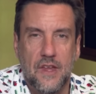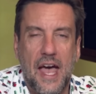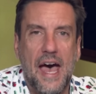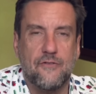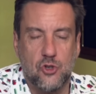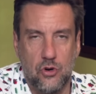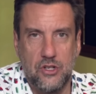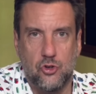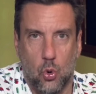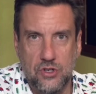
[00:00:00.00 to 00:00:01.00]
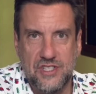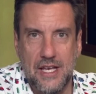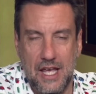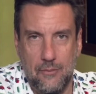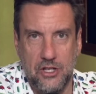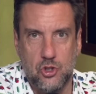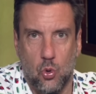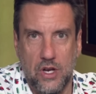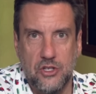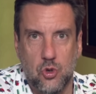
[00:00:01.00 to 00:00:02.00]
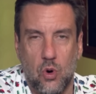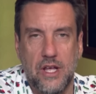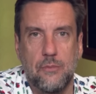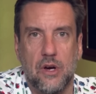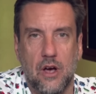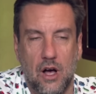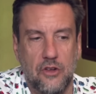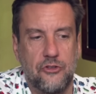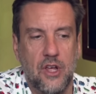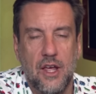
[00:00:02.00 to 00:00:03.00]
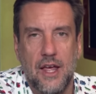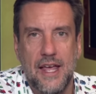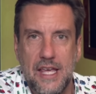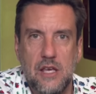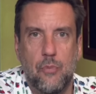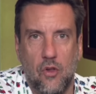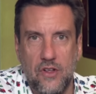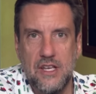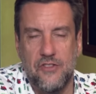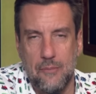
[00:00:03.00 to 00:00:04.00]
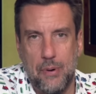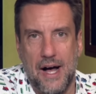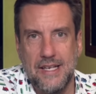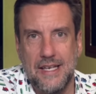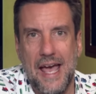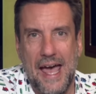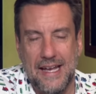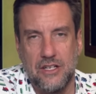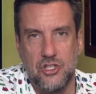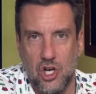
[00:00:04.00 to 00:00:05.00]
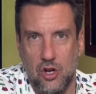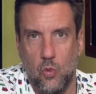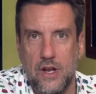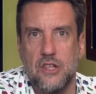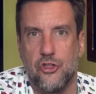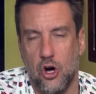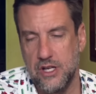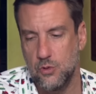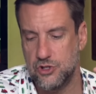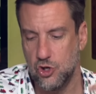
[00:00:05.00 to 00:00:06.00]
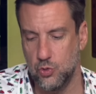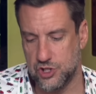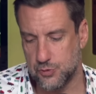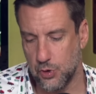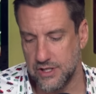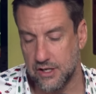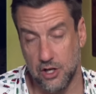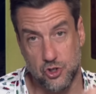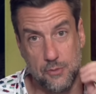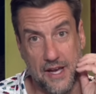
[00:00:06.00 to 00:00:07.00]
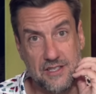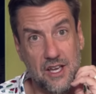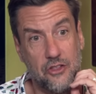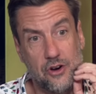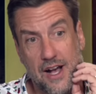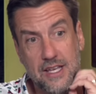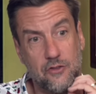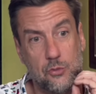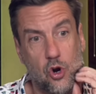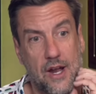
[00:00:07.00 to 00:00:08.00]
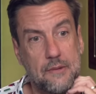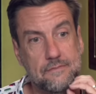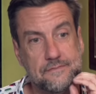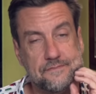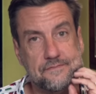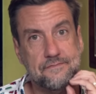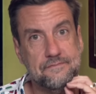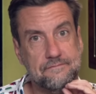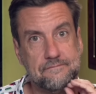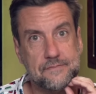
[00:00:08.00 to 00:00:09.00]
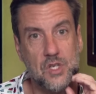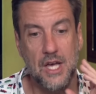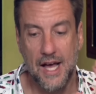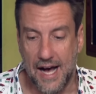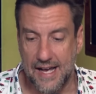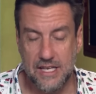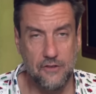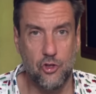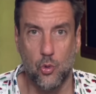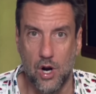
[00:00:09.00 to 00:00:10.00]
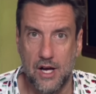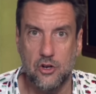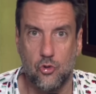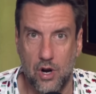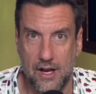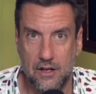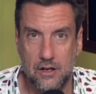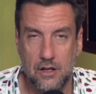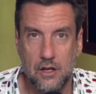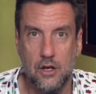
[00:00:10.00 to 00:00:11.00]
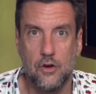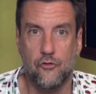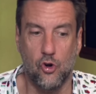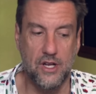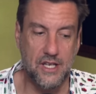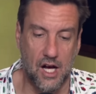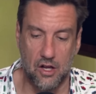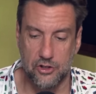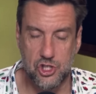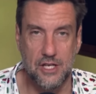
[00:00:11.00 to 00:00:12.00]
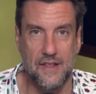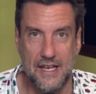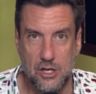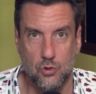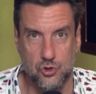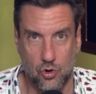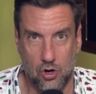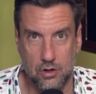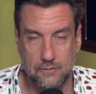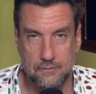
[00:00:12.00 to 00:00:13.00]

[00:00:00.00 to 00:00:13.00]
after endorsing him in twenty twenty because he believed that Biden hadn't done what he thought he would do, which is bring the country back together. I give him credit. I give The Rock credit for acknowledging that he was wrong.